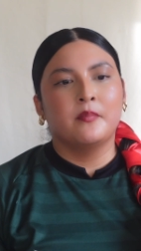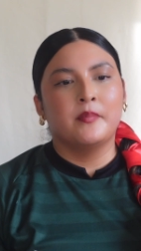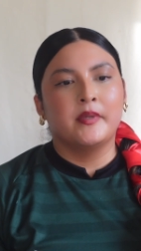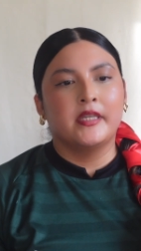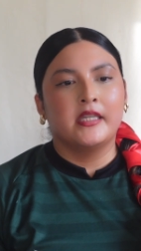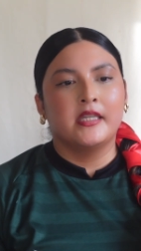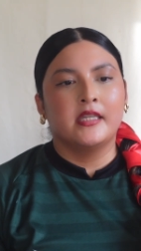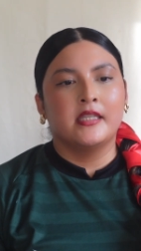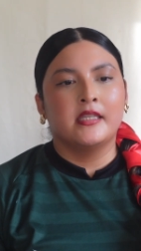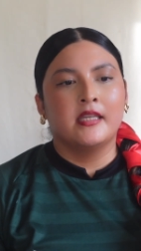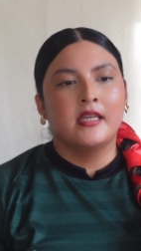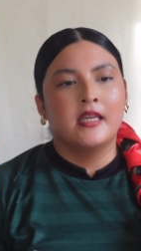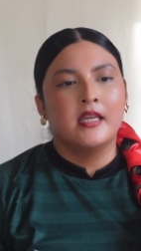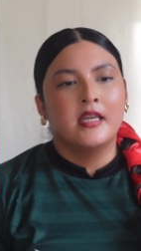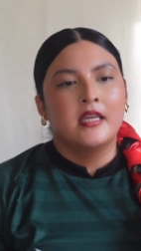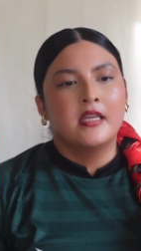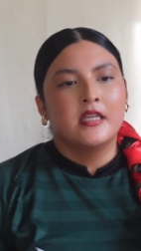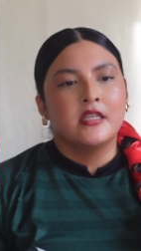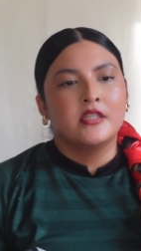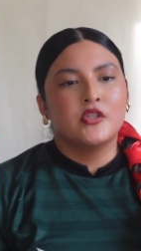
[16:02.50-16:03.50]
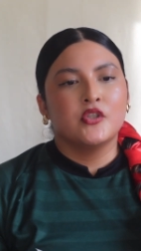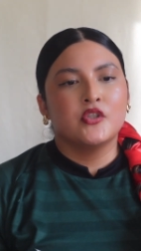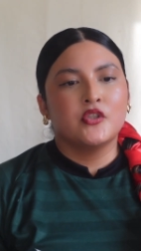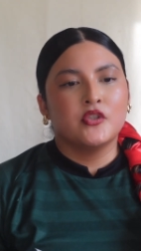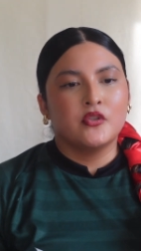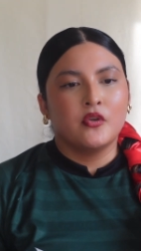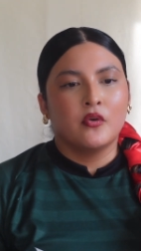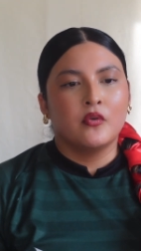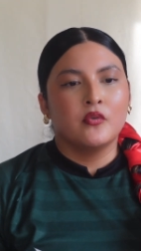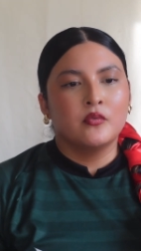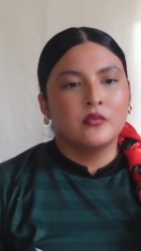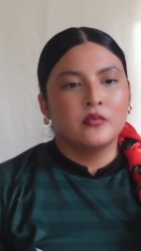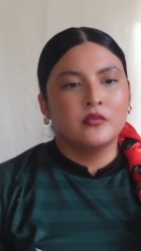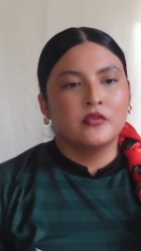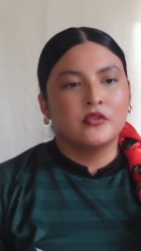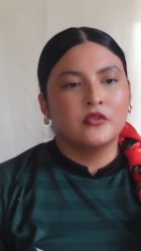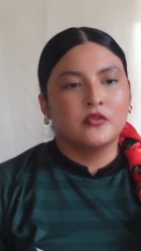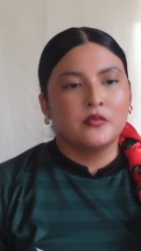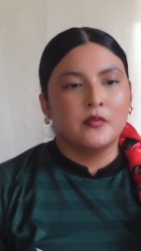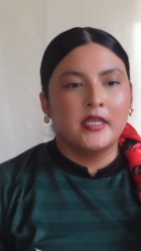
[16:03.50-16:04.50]
been just so
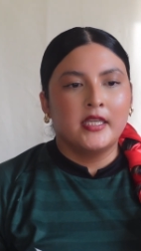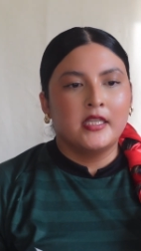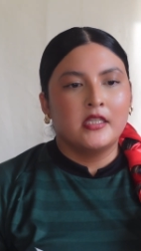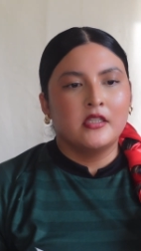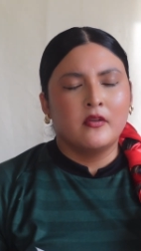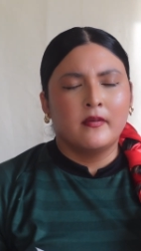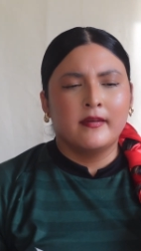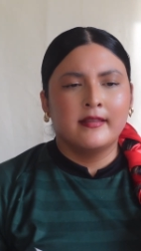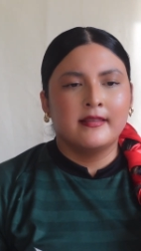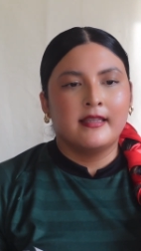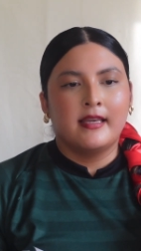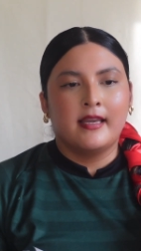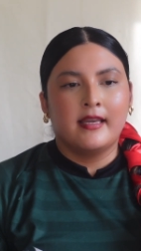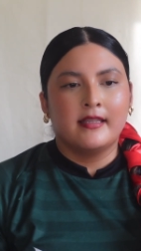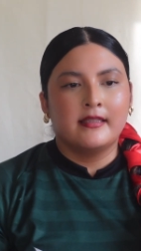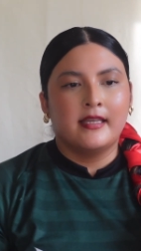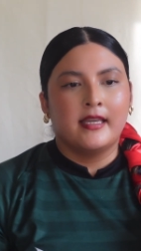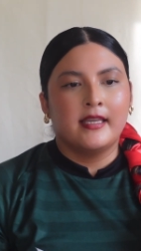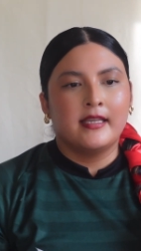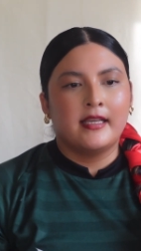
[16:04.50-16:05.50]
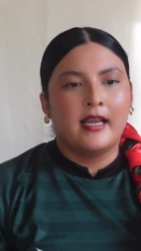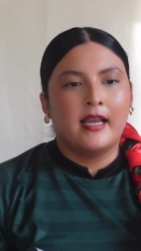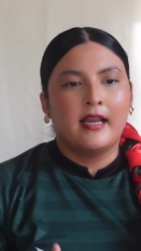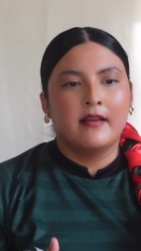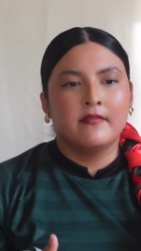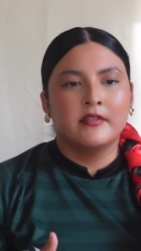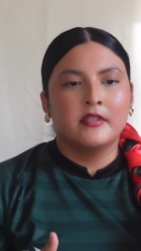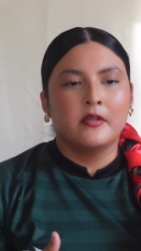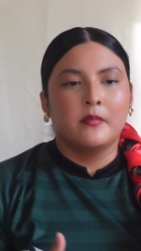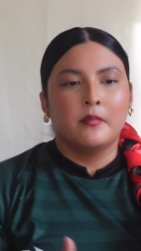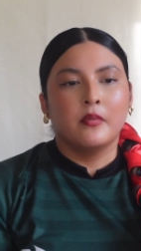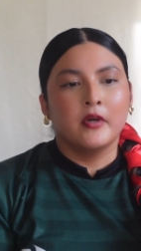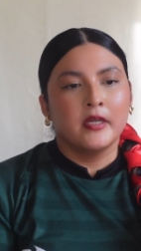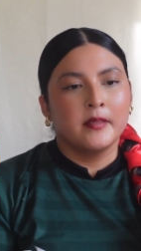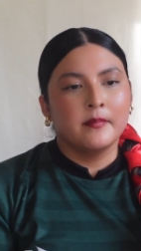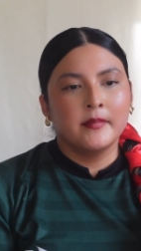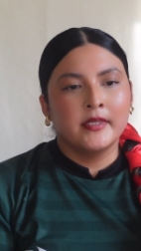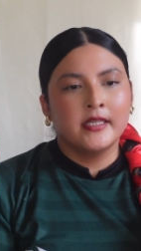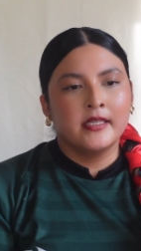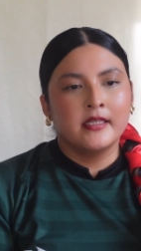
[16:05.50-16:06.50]
sweet knowing that like I have an
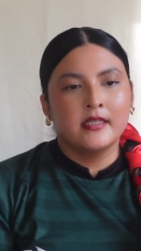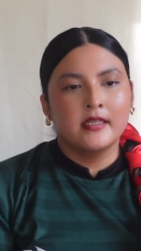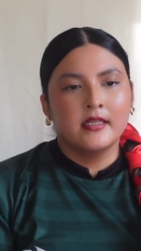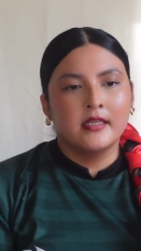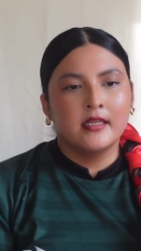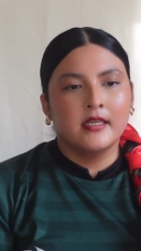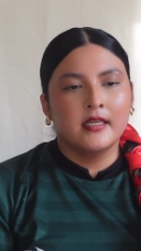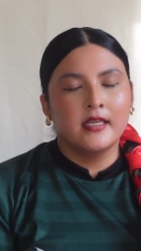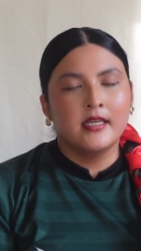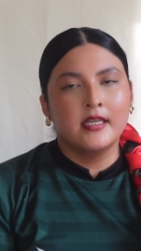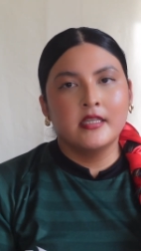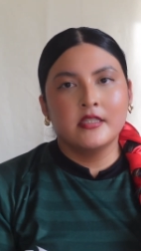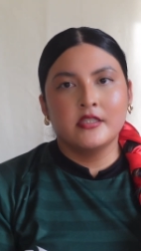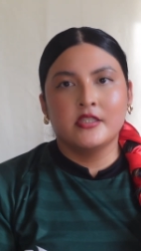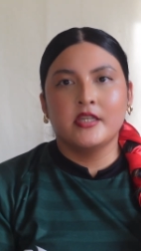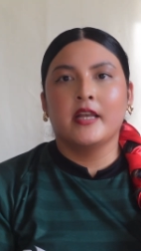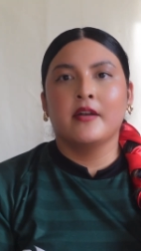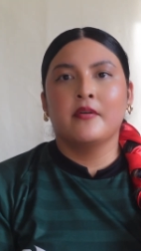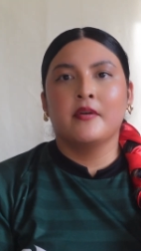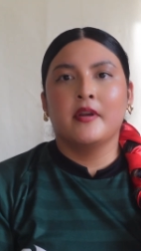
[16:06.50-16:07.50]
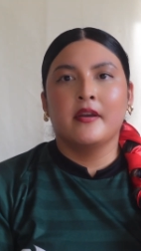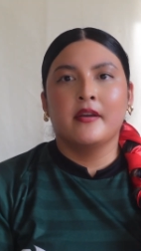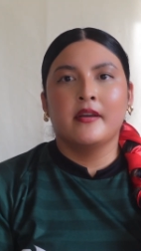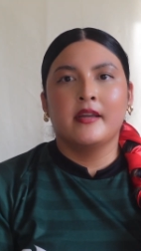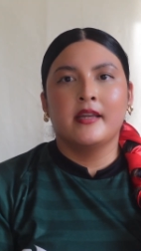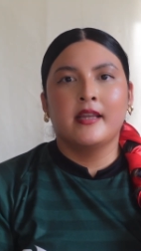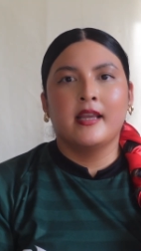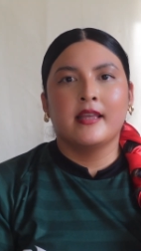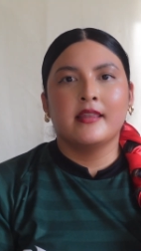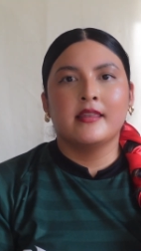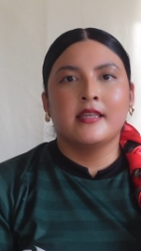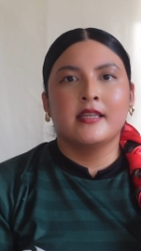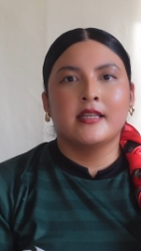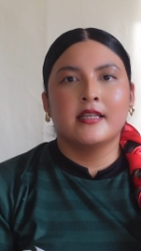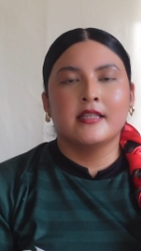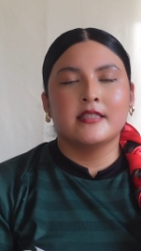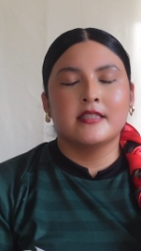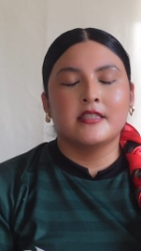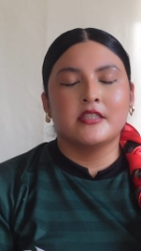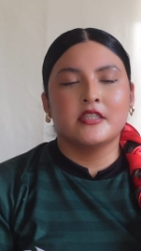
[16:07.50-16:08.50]
appointment in January. I think
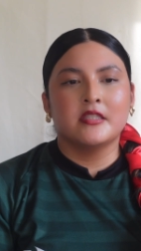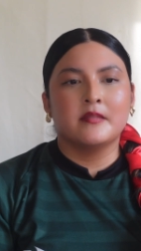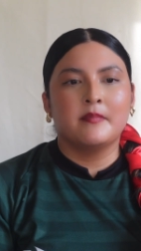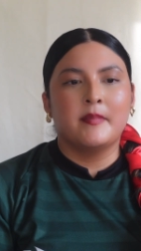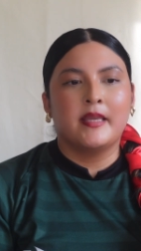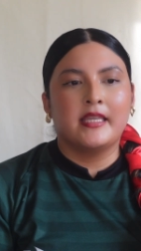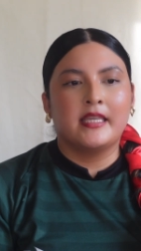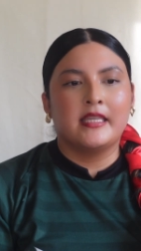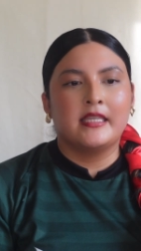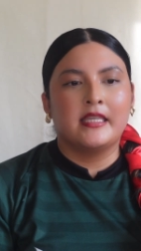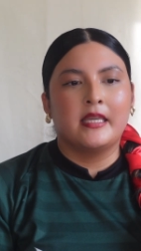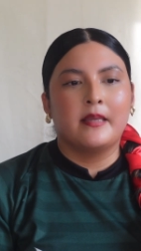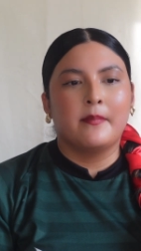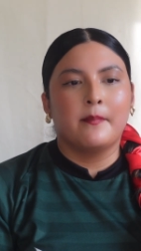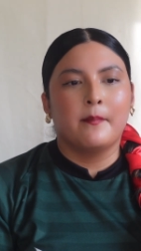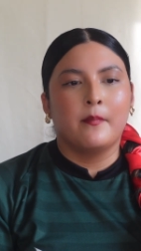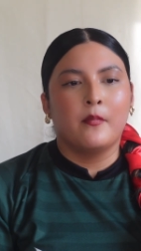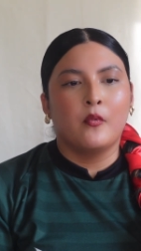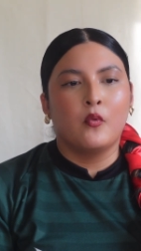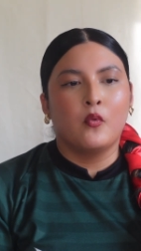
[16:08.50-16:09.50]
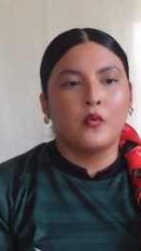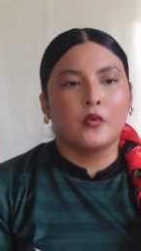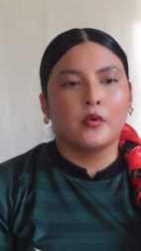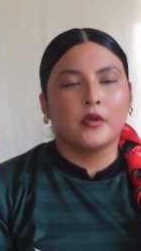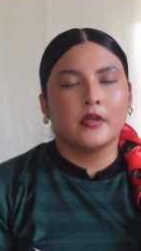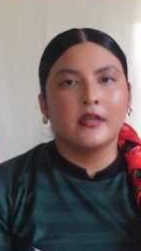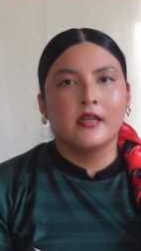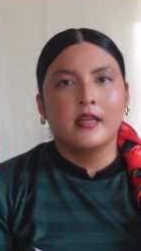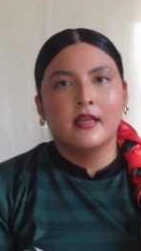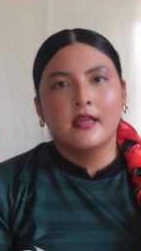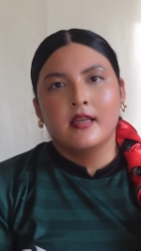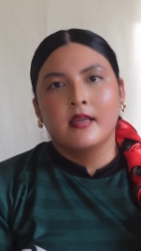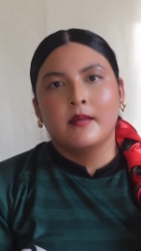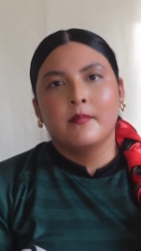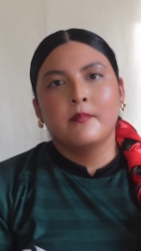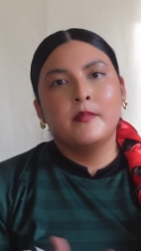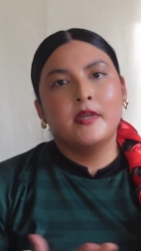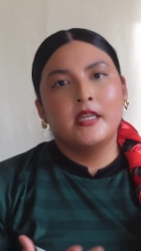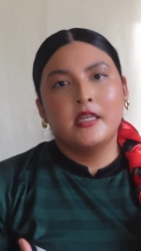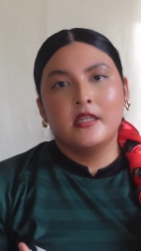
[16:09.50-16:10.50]
it's just making it more
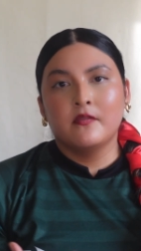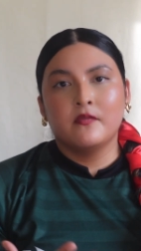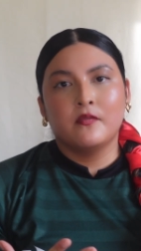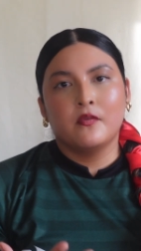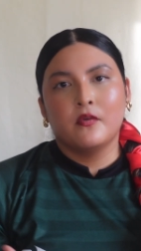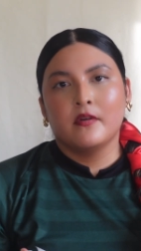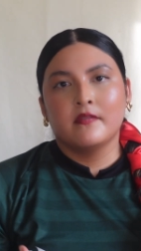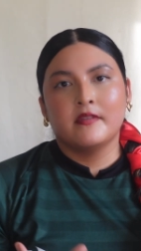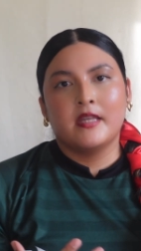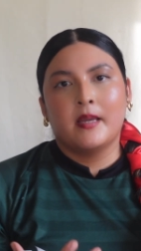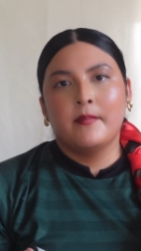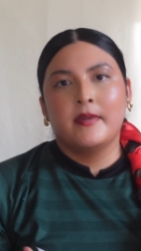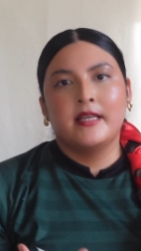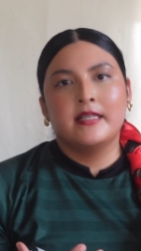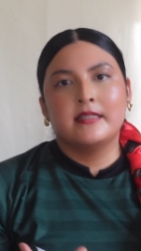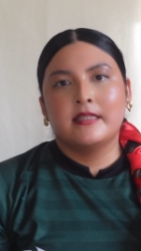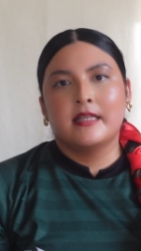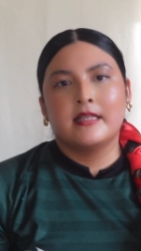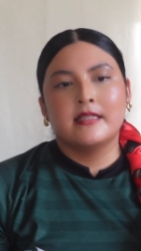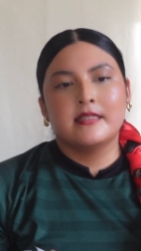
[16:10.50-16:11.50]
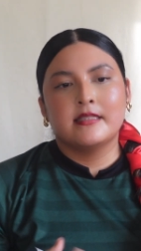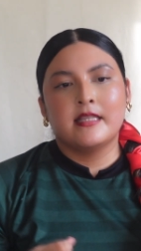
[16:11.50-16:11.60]
meaningful, if that makes sense.